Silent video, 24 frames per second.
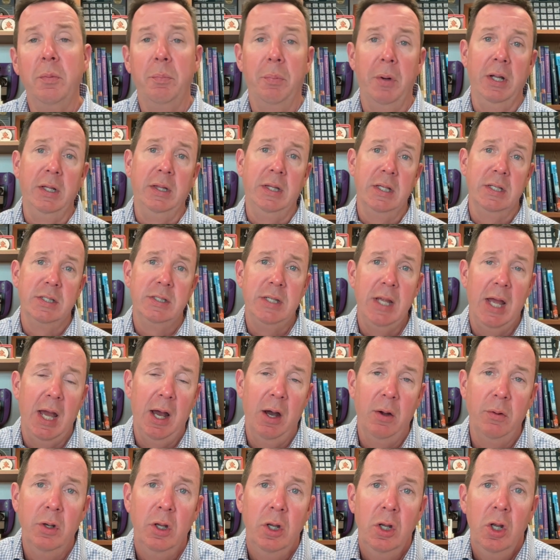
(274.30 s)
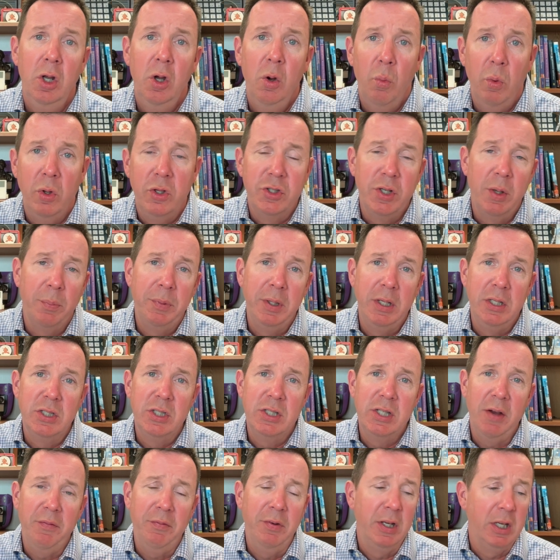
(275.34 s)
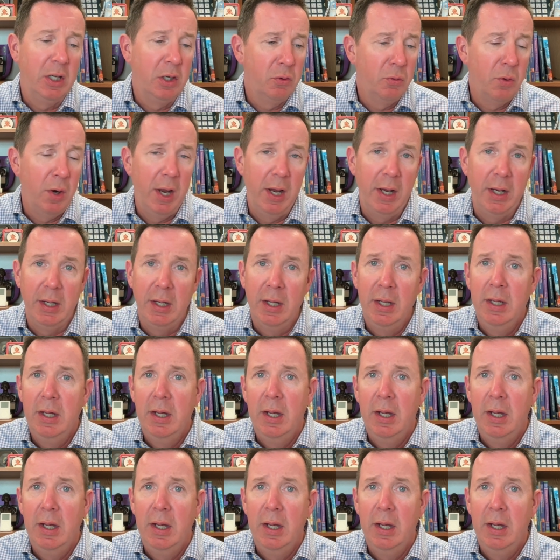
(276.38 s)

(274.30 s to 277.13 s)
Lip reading: break this down with something Stephanie Craig,